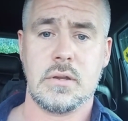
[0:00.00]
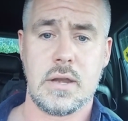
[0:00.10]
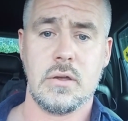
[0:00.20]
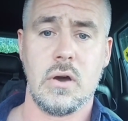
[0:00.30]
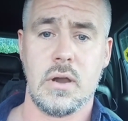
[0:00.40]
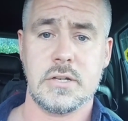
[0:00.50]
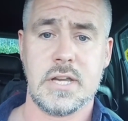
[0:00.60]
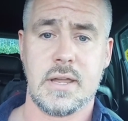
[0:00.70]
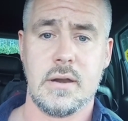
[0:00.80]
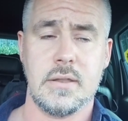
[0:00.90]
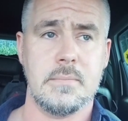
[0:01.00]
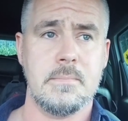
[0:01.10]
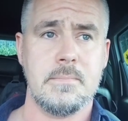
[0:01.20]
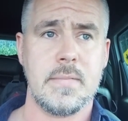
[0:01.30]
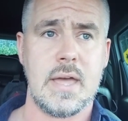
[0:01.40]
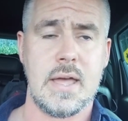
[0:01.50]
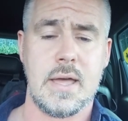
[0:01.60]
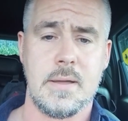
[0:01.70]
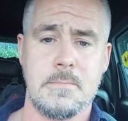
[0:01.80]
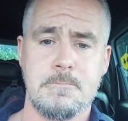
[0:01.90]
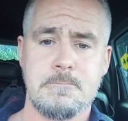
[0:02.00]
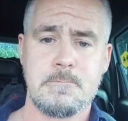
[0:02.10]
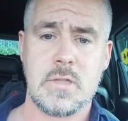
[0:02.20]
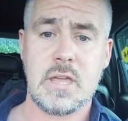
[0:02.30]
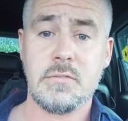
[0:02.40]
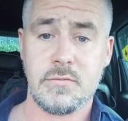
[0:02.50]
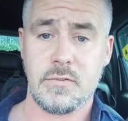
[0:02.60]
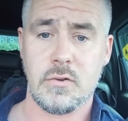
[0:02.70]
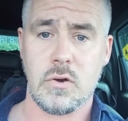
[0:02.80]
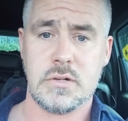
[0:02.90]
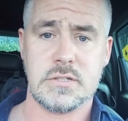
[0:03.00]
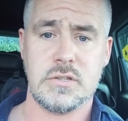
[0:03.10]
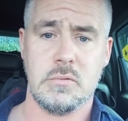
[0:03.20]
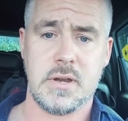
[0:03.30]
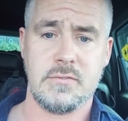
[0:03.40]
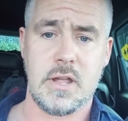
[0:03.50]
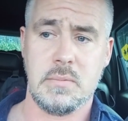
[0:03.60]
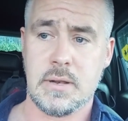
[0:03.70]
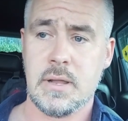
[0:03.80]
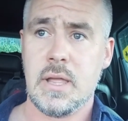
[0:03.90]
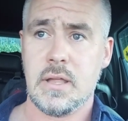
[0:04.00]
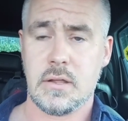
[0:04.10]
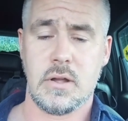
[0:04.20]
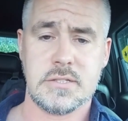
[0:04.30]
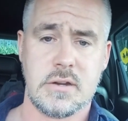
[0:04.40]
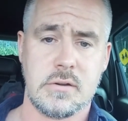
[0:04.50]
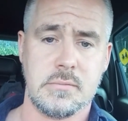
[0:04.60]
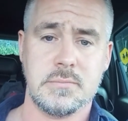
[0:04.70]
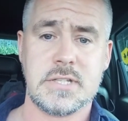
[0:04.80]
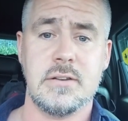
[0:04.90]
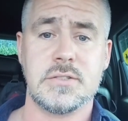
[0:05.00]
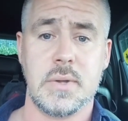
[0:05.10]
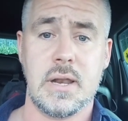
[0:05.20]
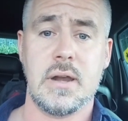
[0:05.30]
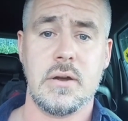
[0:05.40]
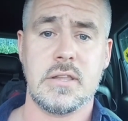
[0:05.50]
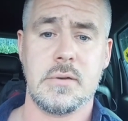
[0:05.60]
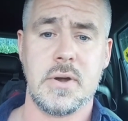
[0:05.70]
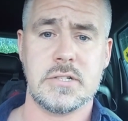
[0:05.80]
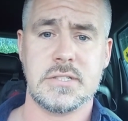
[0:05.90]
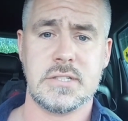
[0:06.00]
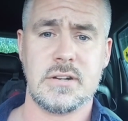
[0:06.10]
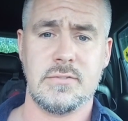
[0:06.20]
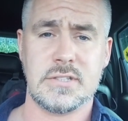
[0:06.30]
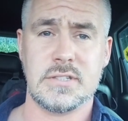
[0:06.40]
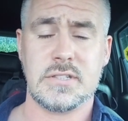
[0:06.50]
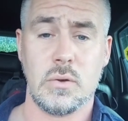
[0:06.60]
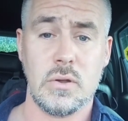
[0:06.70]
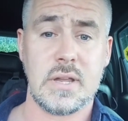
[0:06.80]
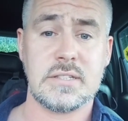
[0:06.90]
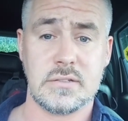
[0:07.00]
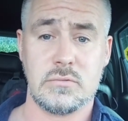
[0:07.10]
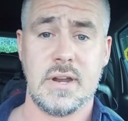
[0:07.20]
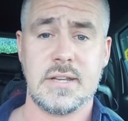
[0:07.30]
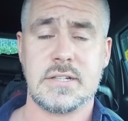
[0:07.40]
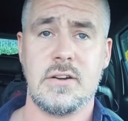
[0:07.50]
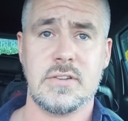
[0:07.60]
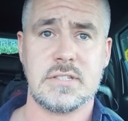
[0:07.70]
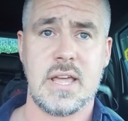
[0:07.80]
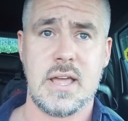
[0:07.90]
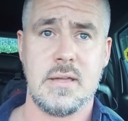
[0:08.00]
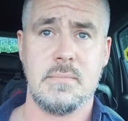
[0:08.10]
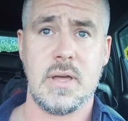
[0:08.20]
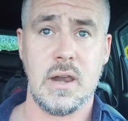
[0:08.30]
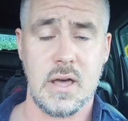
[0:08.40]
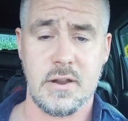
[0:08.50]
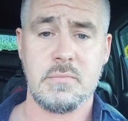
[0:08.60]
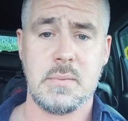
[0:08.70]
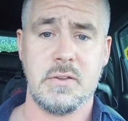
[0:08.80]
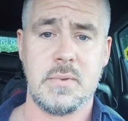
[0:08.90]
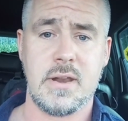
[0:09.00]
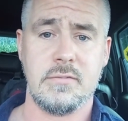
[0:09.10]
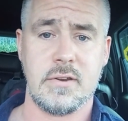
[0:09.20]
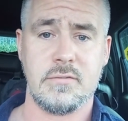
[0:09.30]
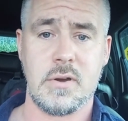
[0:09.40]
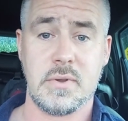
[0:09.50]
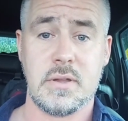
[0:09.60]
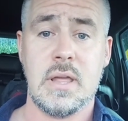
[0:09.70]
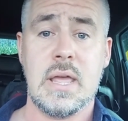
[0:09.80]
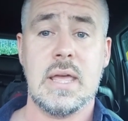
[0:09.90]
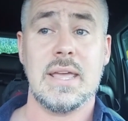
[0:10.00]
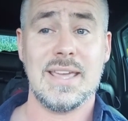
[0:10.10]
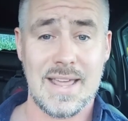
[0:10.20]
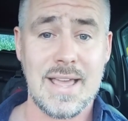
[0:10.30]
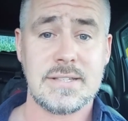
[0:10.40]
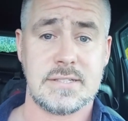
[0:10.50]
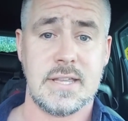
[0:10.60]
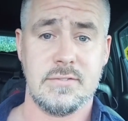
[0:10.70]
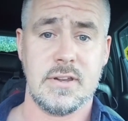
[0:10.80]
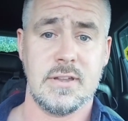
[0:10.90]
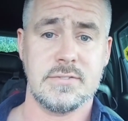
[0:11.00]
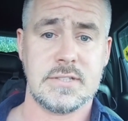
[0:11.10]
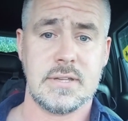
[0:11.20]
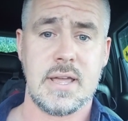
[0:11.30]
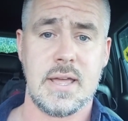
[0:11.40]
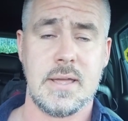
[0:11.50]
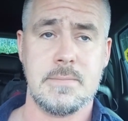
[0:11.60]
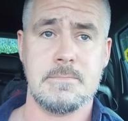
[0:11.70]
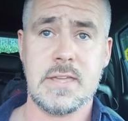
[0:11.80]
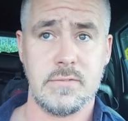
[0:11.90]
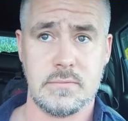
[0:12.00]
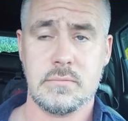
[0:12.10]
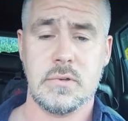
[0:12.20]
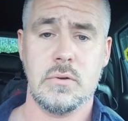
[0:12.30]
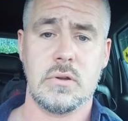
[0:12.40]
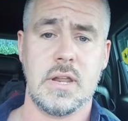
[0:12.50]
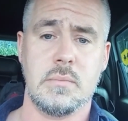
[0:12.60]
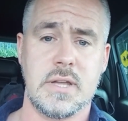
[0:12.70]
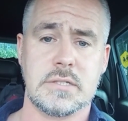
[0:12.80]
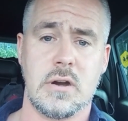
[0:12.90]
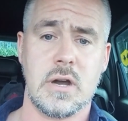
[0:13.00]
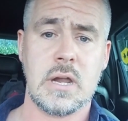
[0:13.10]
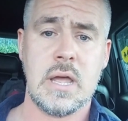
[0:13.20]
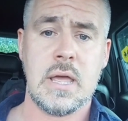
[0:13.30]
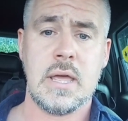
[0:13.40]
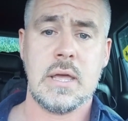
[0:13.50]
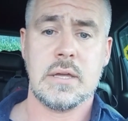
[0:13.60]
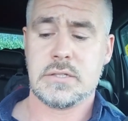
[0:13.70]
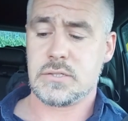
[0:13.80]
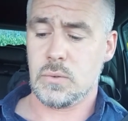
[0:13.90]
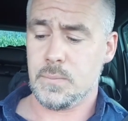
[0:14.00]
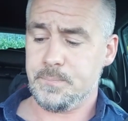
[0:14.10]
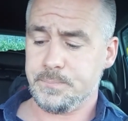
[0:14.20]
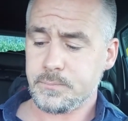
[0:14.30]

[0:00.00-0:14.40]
Can you call and check in on them? If, of course, there's nobody available, the call centre themselves will alert the emergency services. So, look, it's a great service. A lot of people have benefited from it. It has saved lives, even locally in West Cork. So,